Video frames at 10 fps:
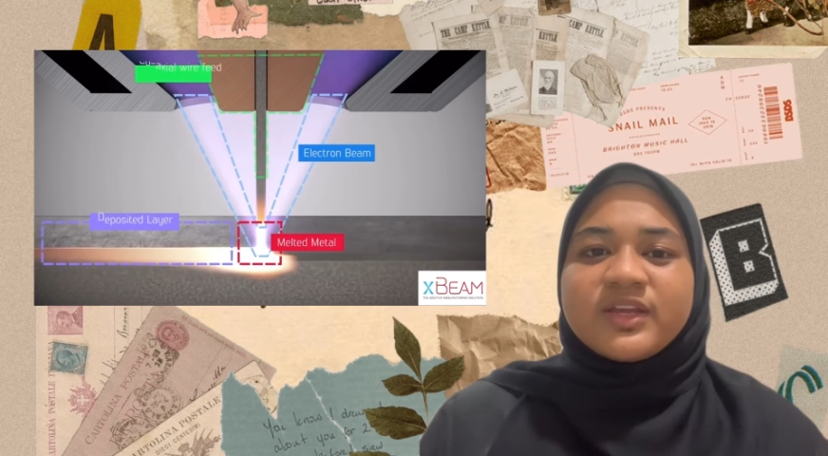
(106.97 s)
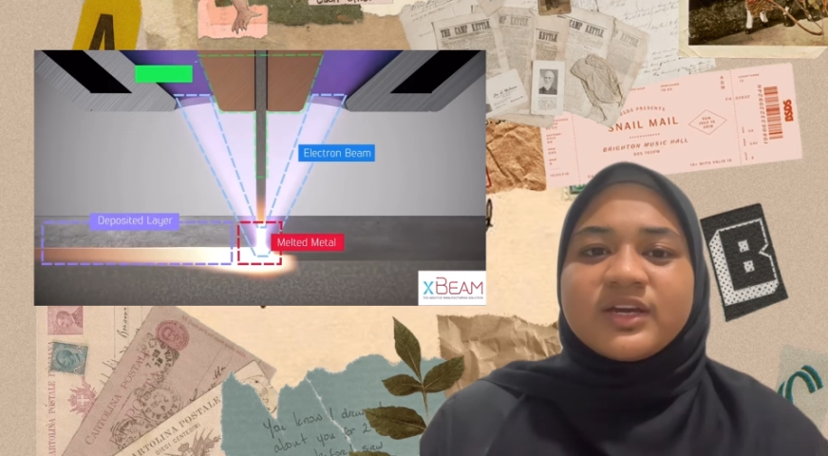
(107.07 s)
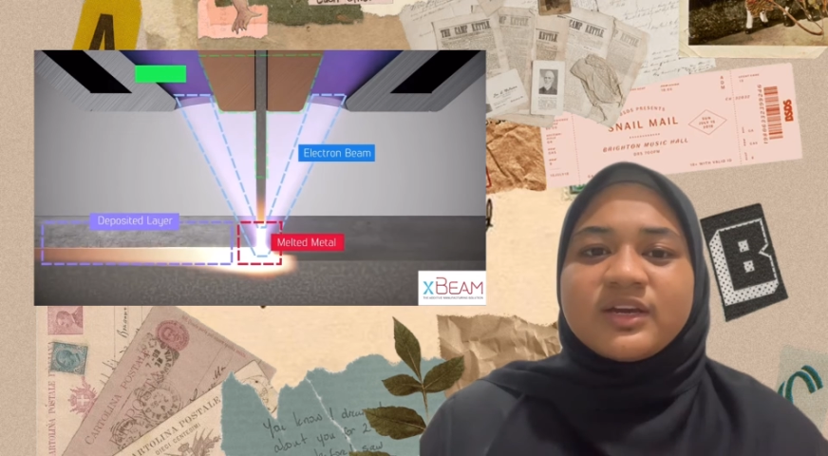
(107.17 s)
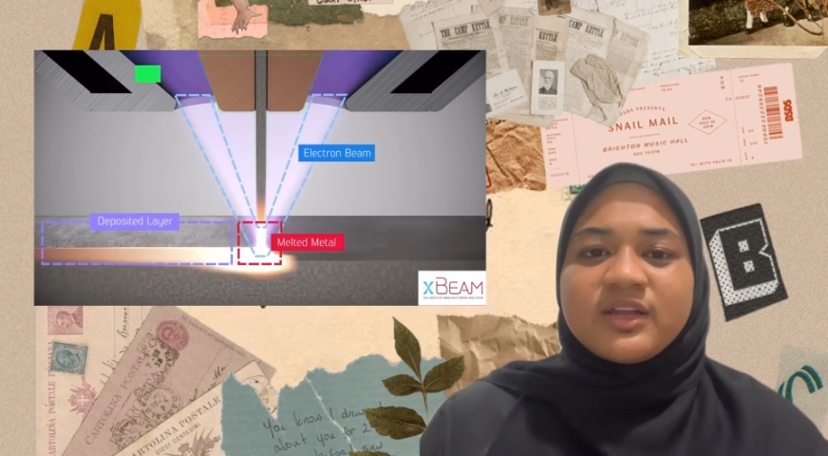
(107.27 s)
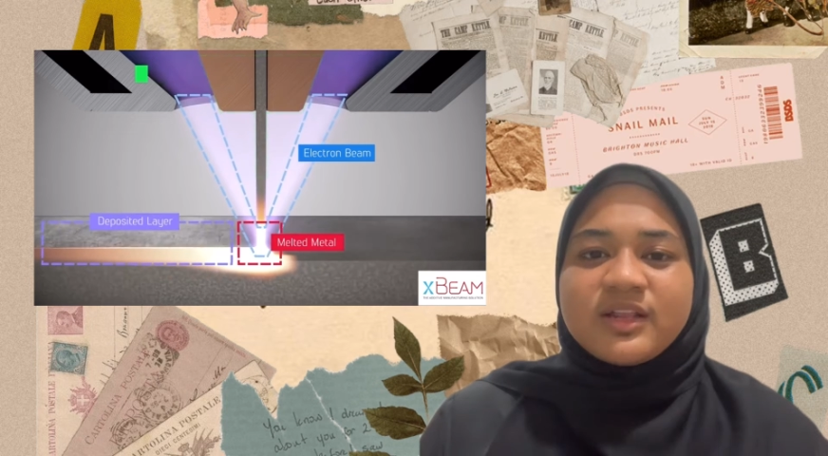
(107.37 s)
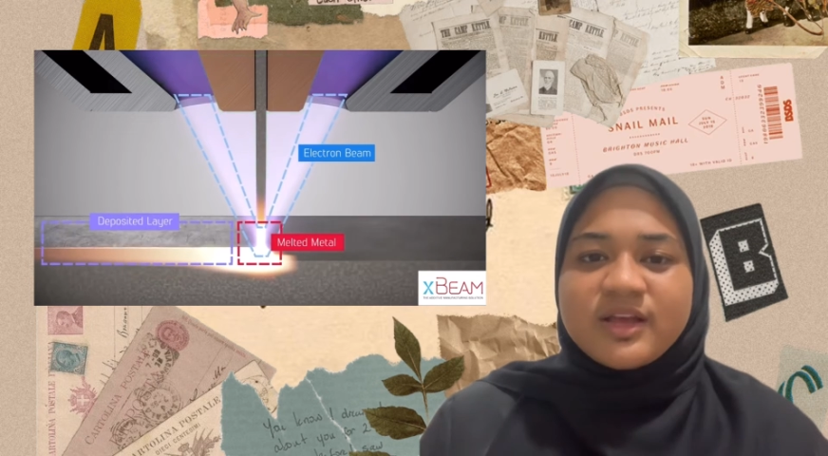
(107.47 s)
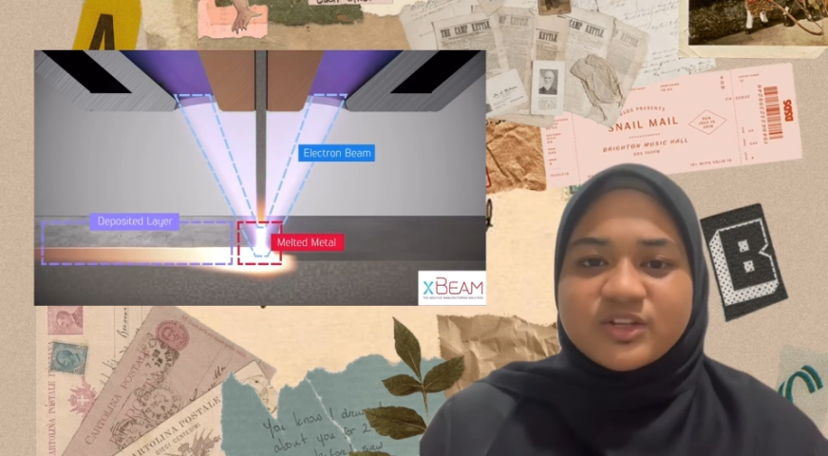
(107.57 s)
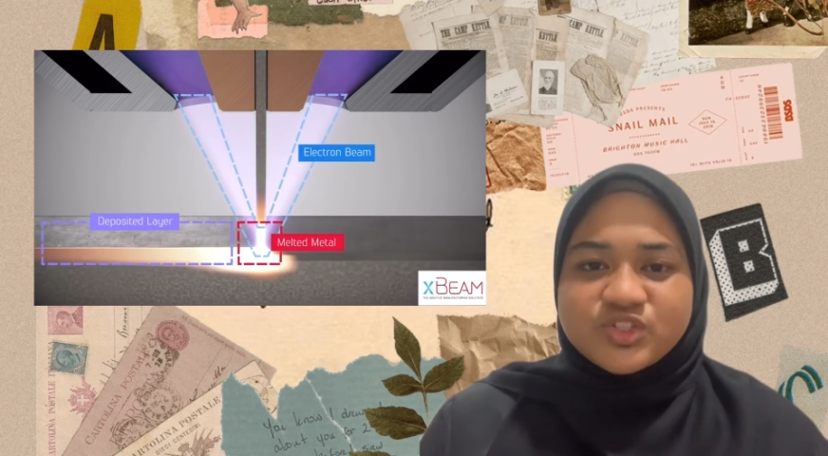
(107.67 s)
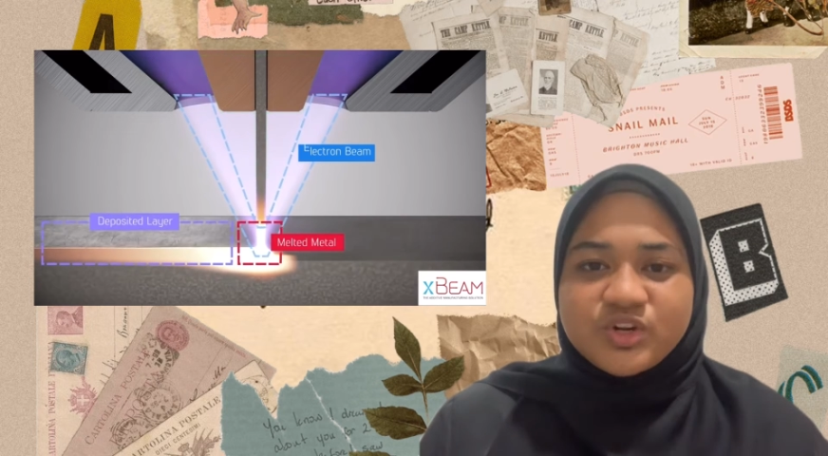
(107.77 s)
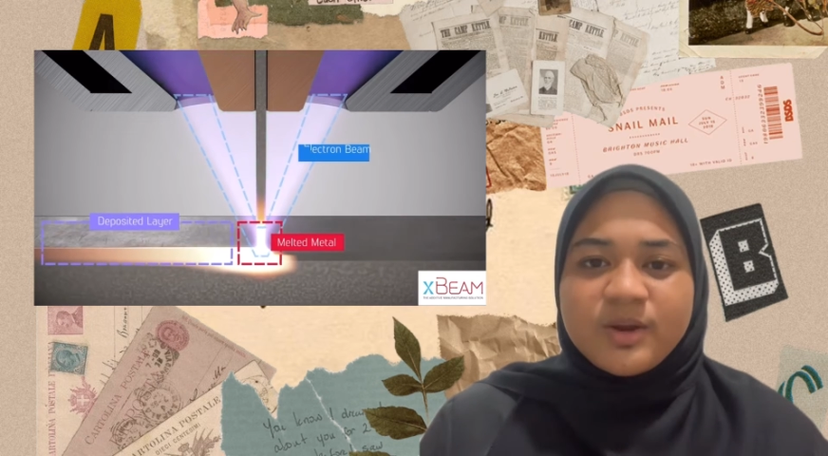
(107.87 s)
the
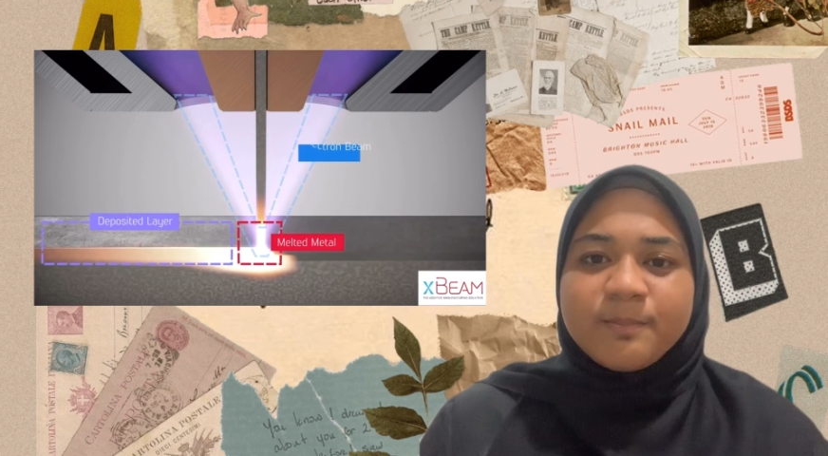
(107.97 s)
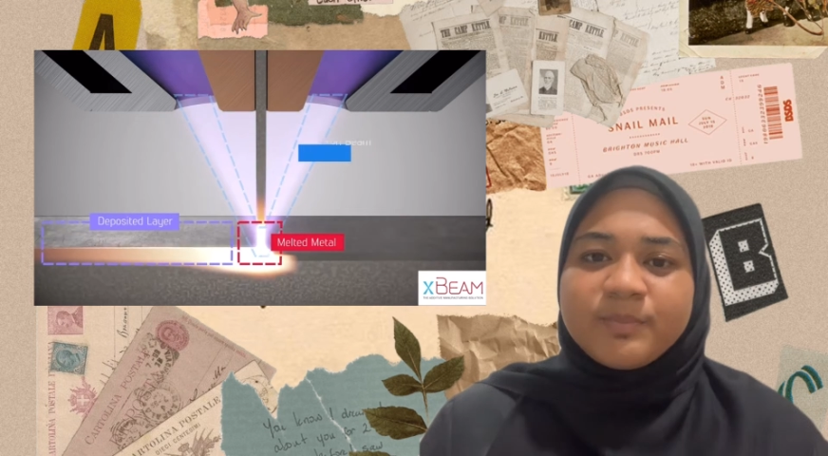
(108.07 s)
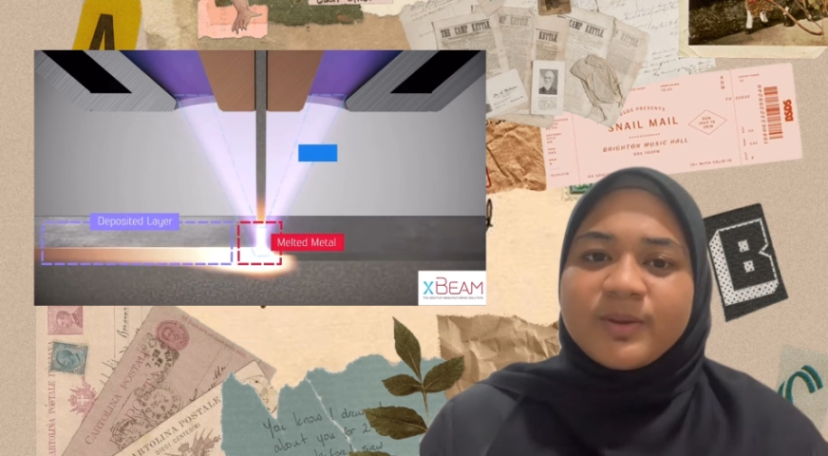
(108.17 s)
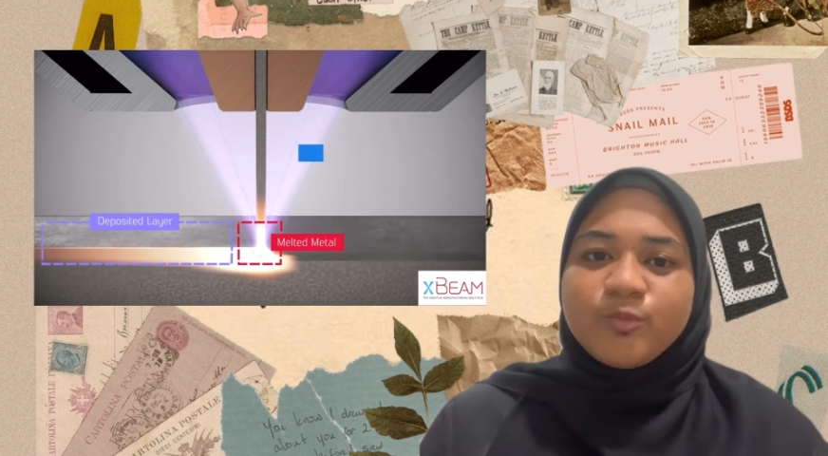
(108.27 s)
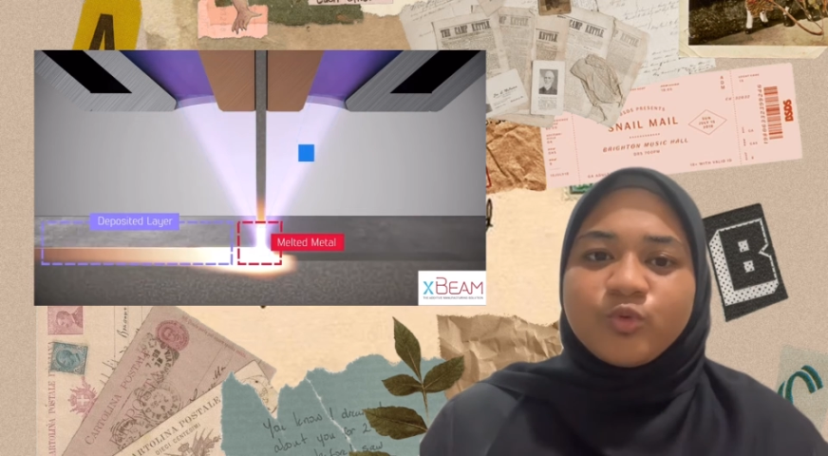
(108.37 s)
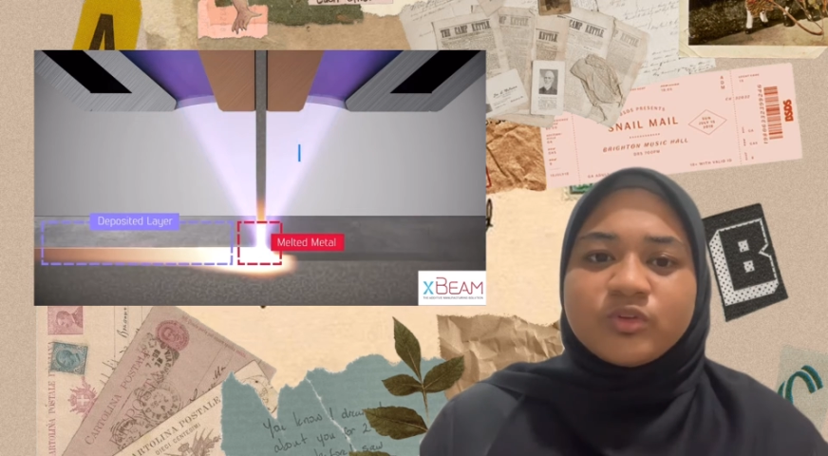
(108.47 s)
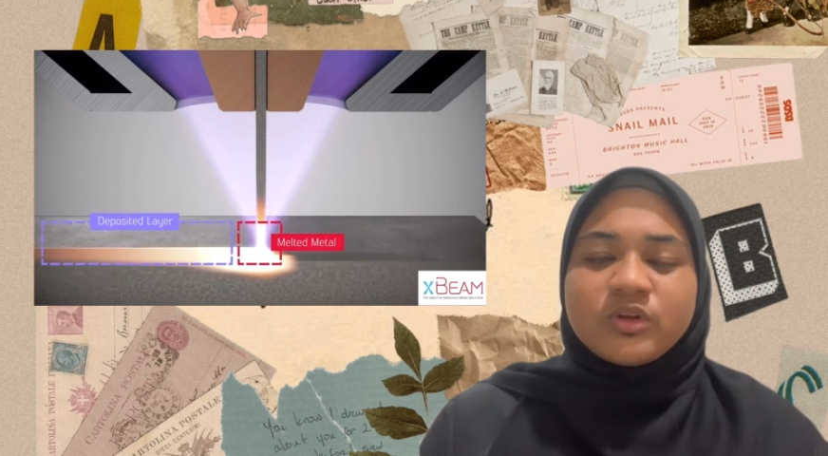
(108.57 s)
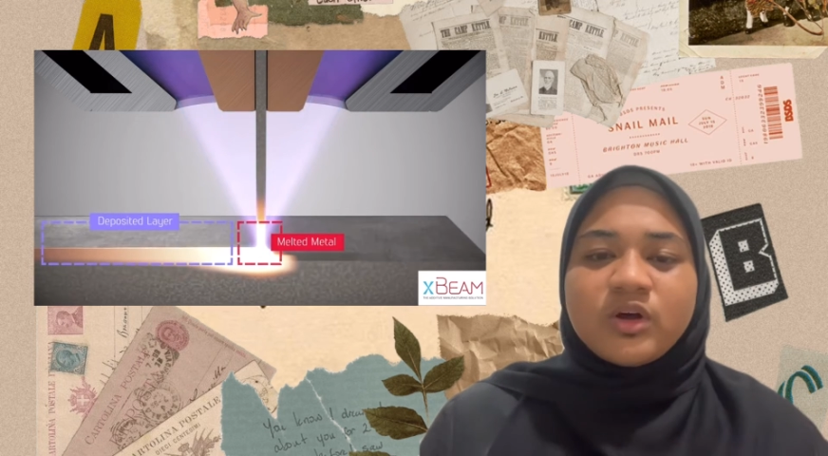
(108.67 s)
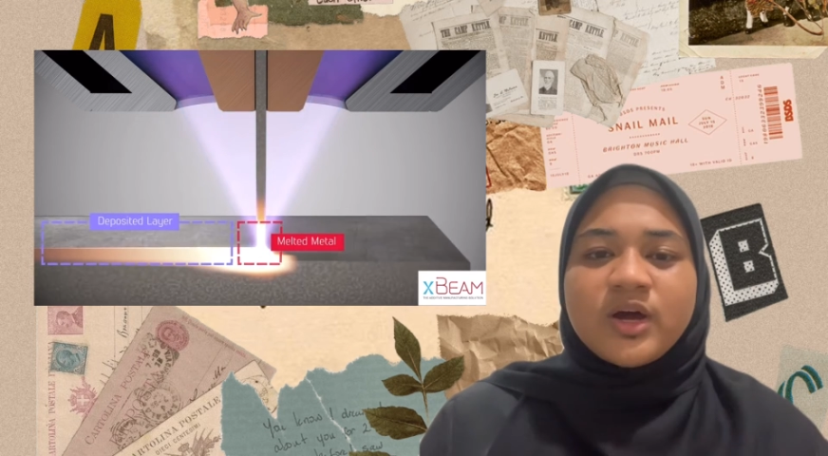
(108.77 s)
electron beam would